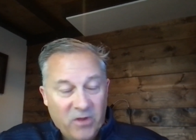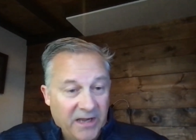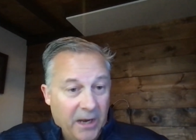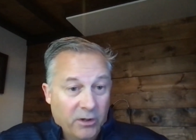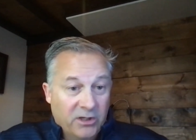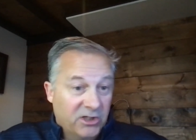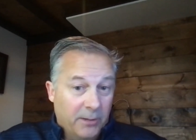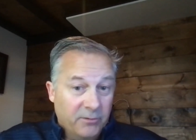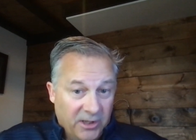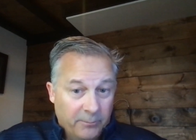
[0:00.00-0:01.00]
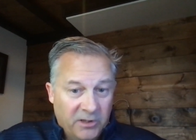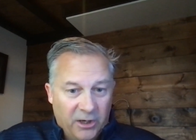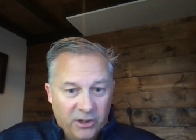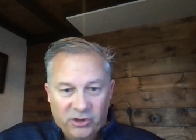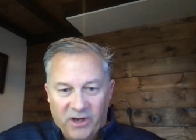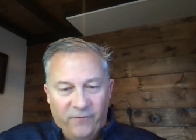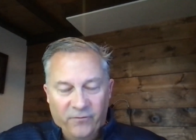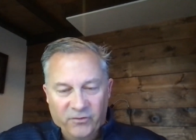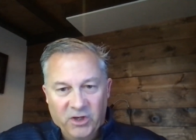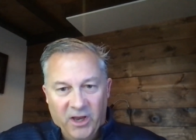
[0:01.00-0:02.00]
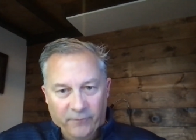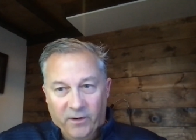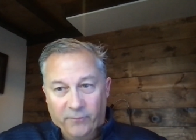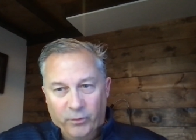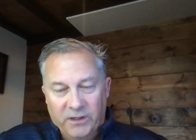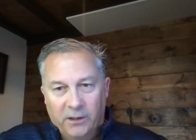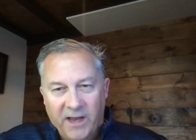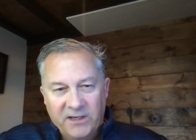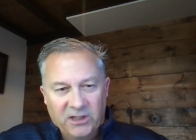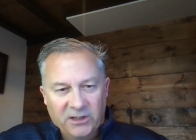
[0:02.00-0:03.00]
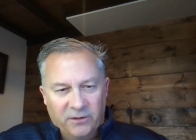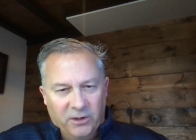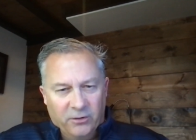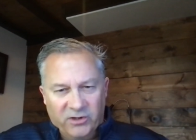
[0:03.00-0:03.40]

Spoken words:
Now, some carriers, Jeff, have realized this,